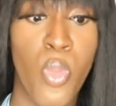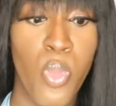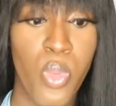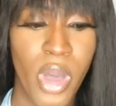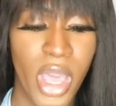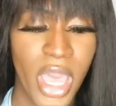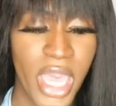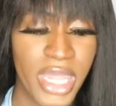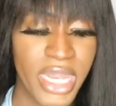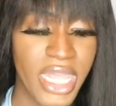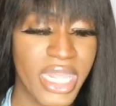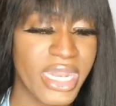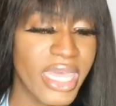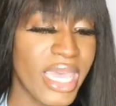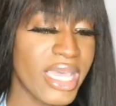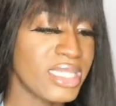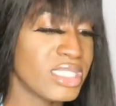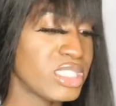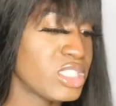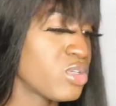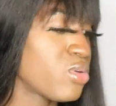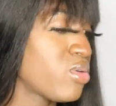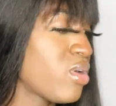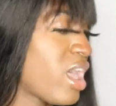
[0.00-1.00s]
one. And I
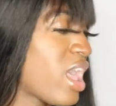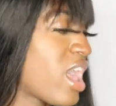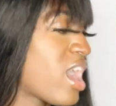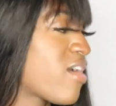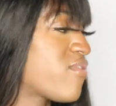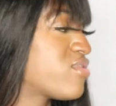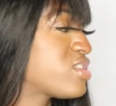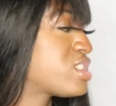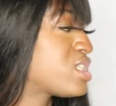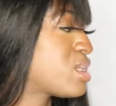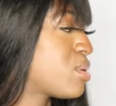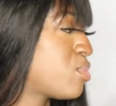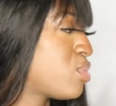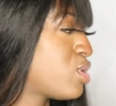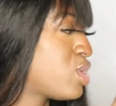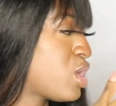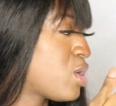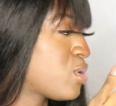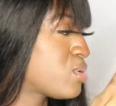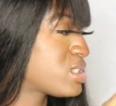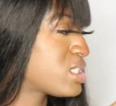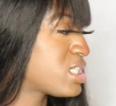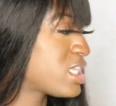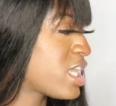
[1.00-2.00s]
do have some
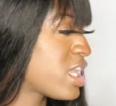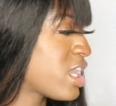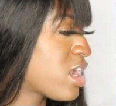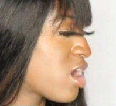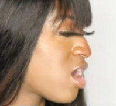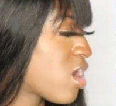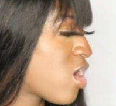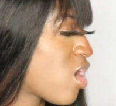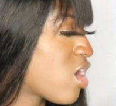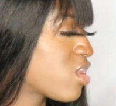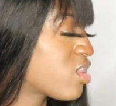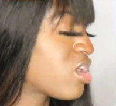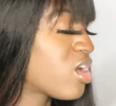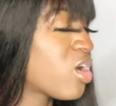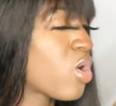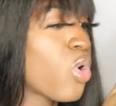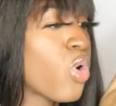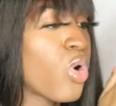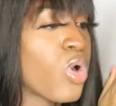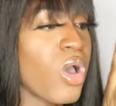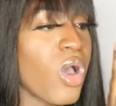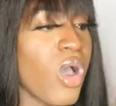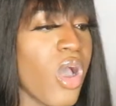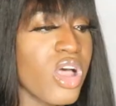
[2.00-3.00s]
notes here on,
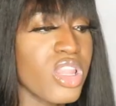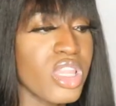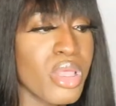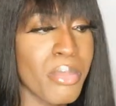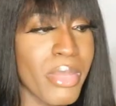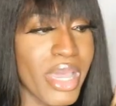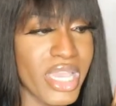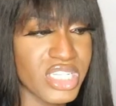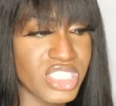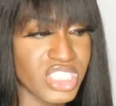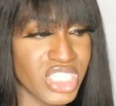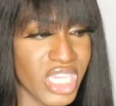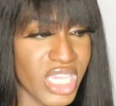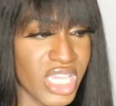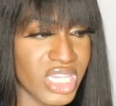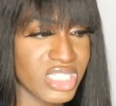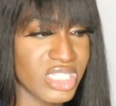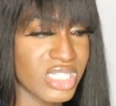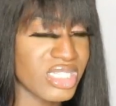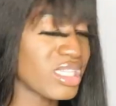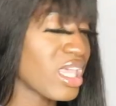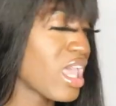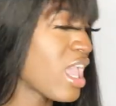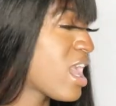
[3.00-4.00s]
on all of my
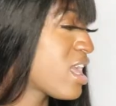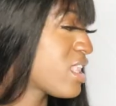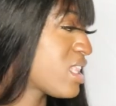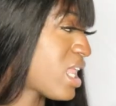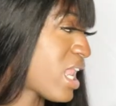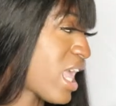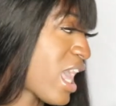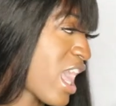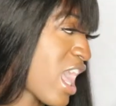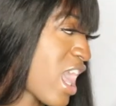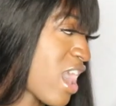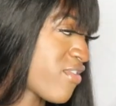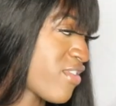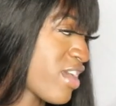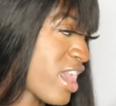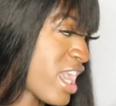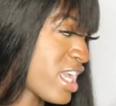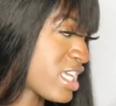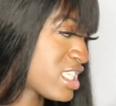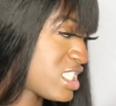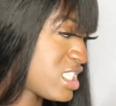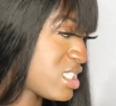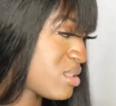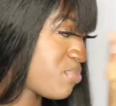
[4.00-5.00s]
changes that I have
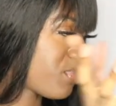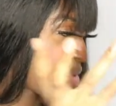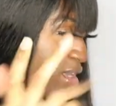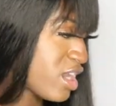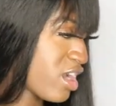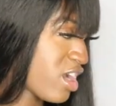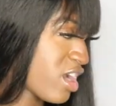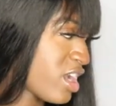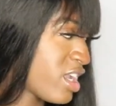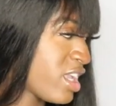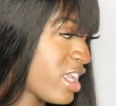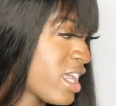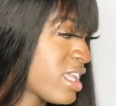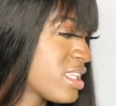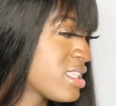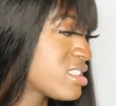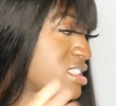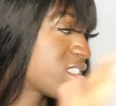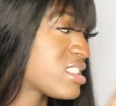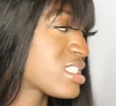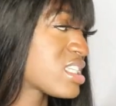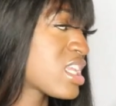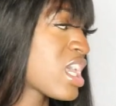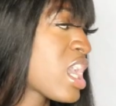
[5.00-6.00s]

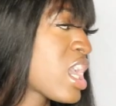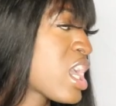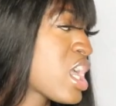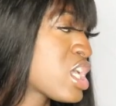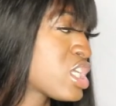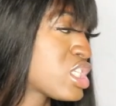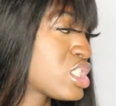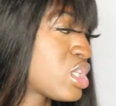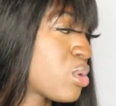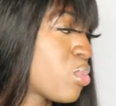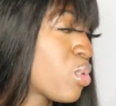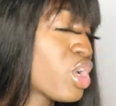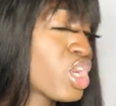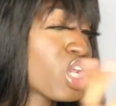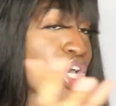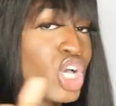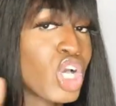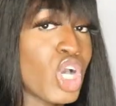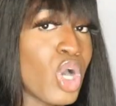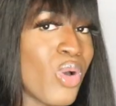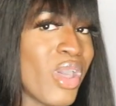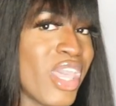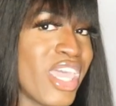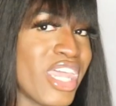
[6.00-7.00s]
experienced. So we're going to go